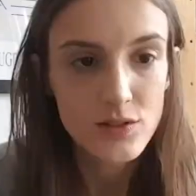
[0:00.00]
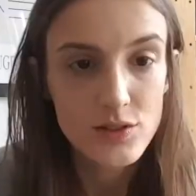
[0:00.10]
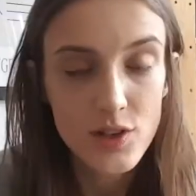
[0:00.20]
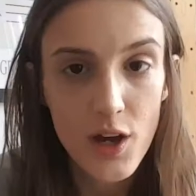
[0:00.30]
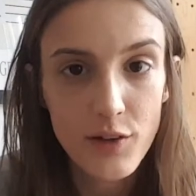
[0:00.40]

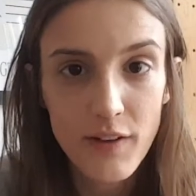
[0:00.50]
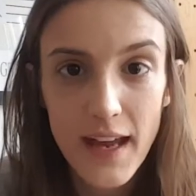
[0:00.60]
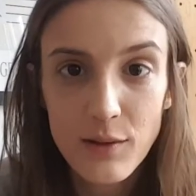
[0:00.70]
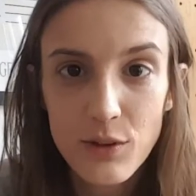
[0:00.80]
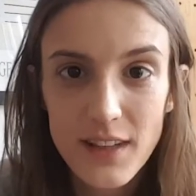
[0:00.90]
So for
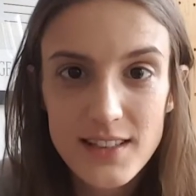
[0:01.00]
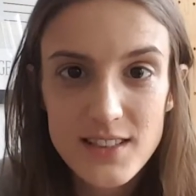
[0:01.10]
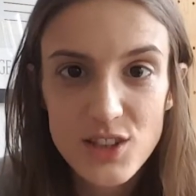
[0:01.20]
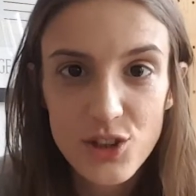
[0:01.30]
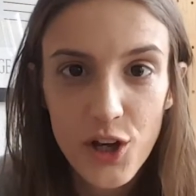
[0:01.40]
anyone that
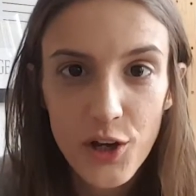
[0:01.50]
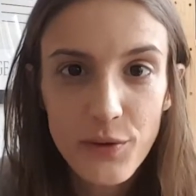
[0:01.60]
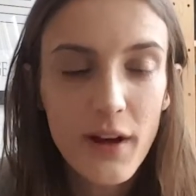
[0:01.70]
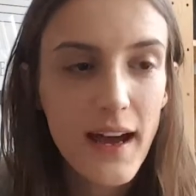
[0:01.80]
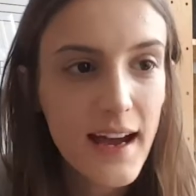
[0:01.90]
doesn't know,
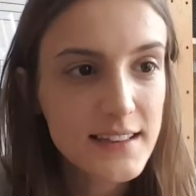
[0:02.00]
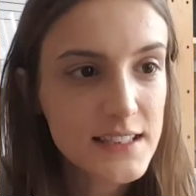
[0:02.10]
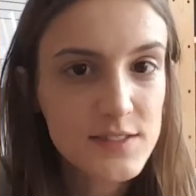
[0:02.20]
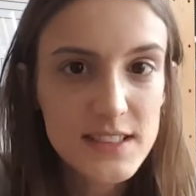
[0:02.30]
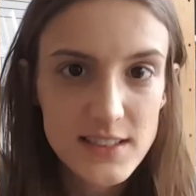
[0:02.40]

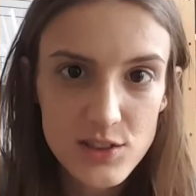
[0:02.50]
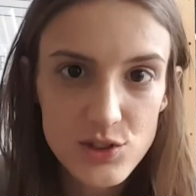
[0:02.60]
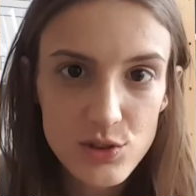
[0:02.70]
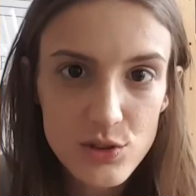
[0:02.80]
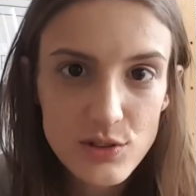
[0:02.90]
activities
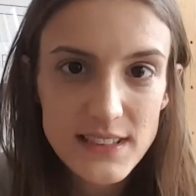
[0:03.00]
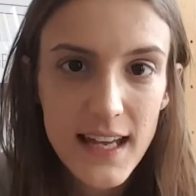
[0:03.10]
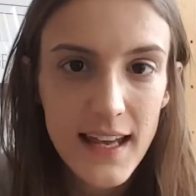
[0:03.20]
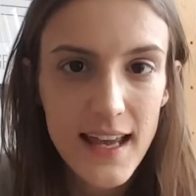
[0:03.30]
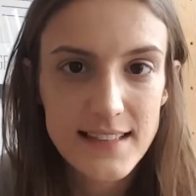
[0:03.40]
indoors
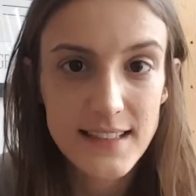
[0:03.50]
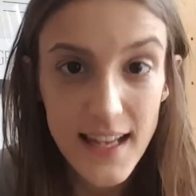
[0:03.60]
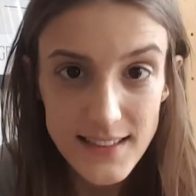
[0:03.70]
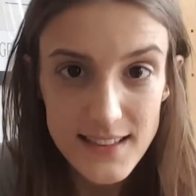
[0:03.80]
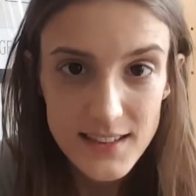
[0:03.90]
is an
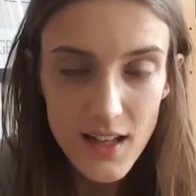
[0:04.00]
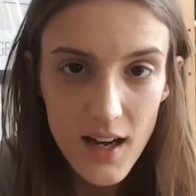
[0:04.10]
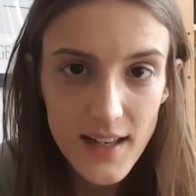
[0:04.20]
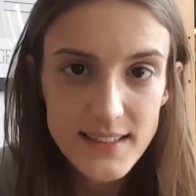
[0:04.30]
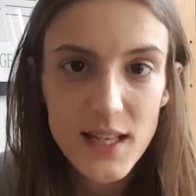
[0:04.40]

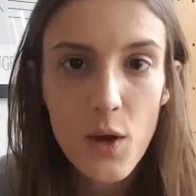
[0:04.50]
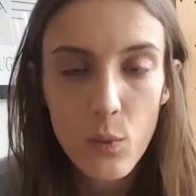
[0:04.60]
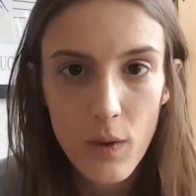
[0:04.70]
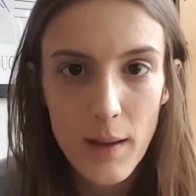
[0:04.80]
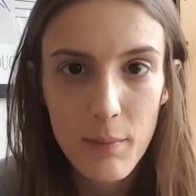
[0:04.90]
exercise
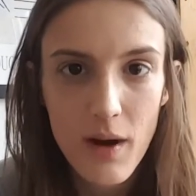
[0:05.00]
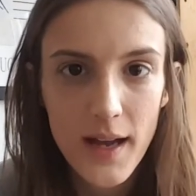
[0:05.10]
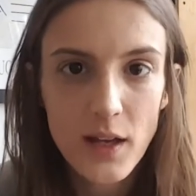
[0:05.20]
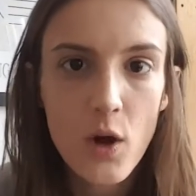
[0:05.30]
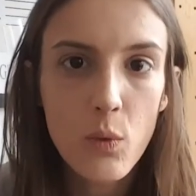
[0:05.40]

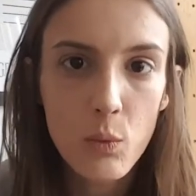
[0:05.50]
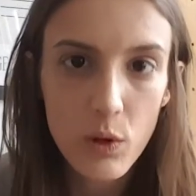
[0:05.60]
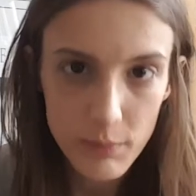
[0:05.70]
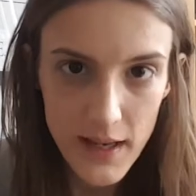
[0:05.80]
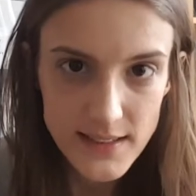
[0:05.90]
whereby
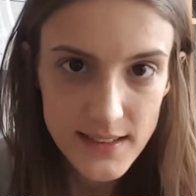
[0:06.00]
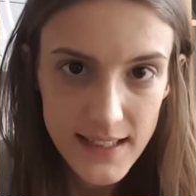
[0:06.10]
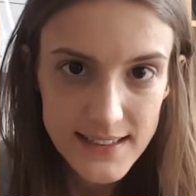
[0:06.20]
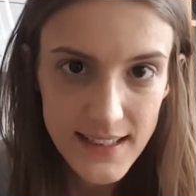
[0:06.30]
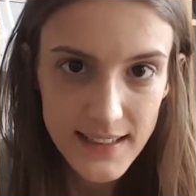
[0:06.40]
one person
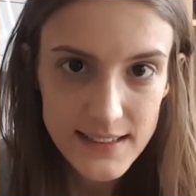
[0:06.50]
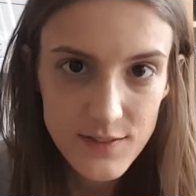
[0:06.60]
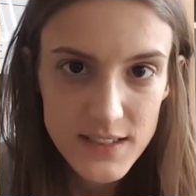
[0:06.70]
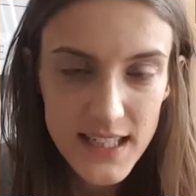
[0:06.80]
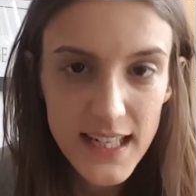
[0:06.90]
has an
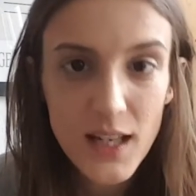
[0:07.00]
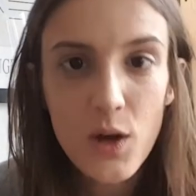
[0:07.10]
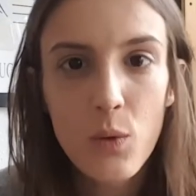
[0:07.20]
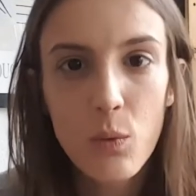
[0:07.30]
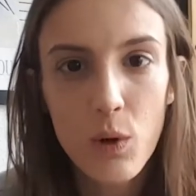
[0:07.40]
activity,
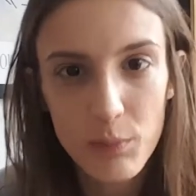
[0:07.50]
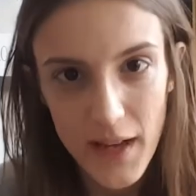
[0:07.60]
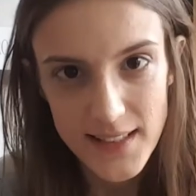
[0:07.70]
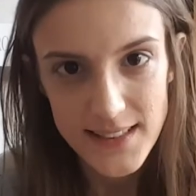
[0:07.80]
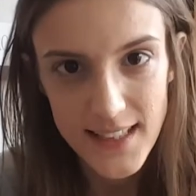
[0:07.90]
one
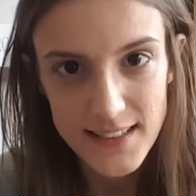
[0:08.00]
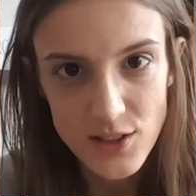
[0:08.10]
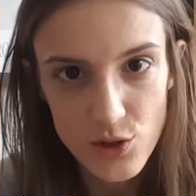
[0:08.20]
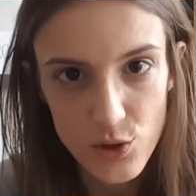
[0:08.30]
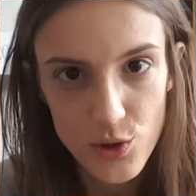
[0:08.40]
person has a
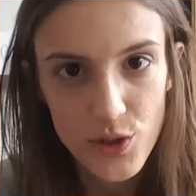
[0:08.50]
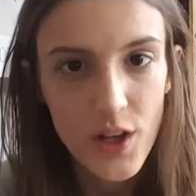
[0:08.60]
door.